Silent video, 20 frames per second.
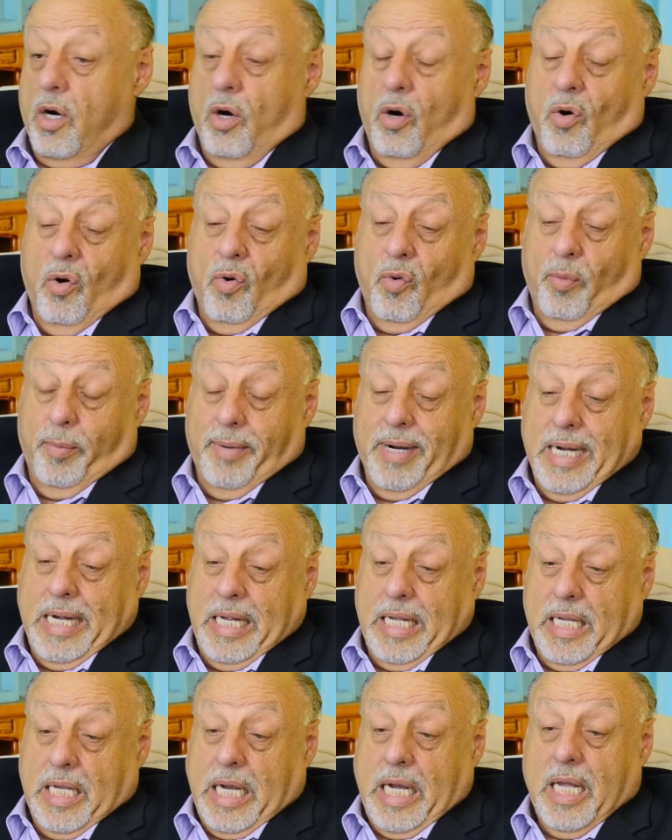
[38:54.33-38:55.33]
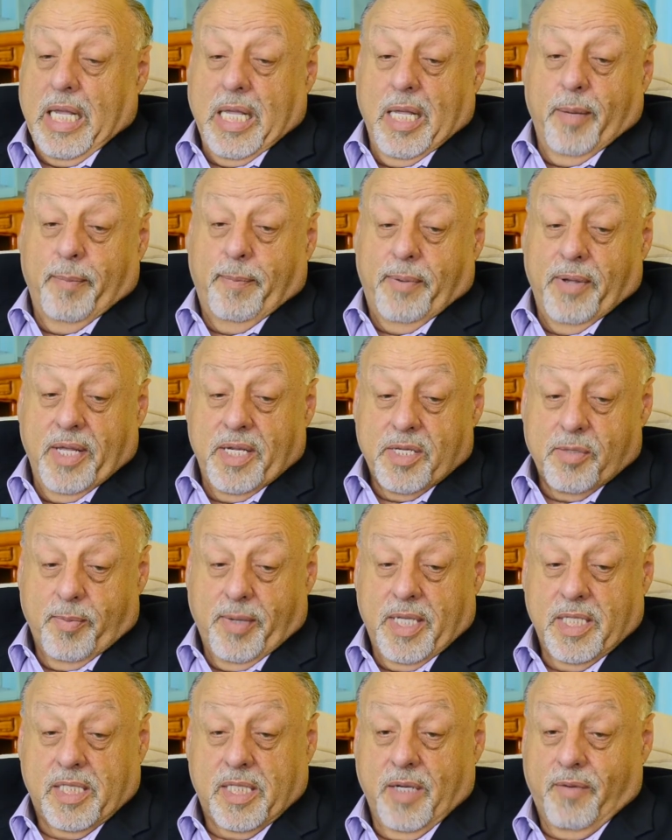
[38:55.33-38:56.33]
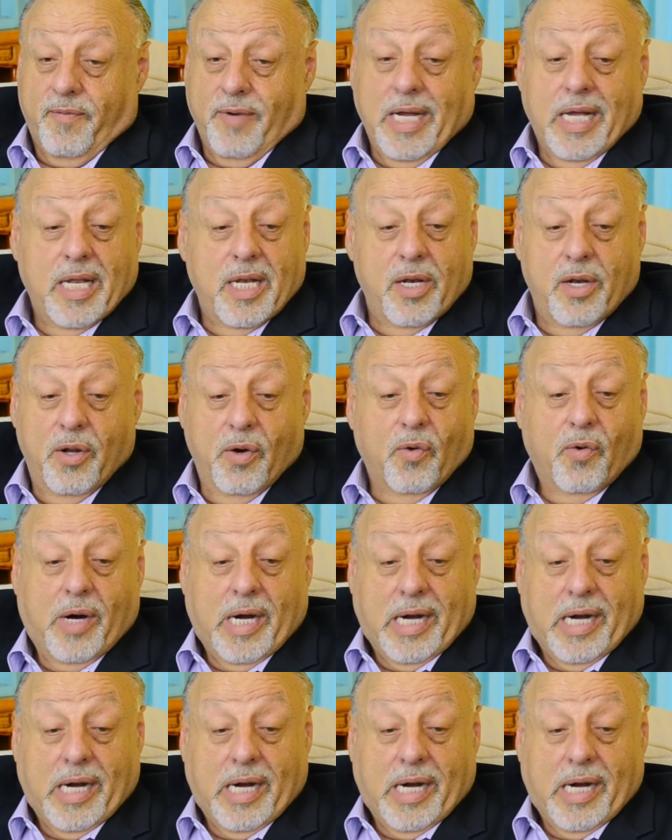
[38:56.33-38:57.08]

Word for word: You, oh, you my. Were, I yeah, can pinch myself. I history. know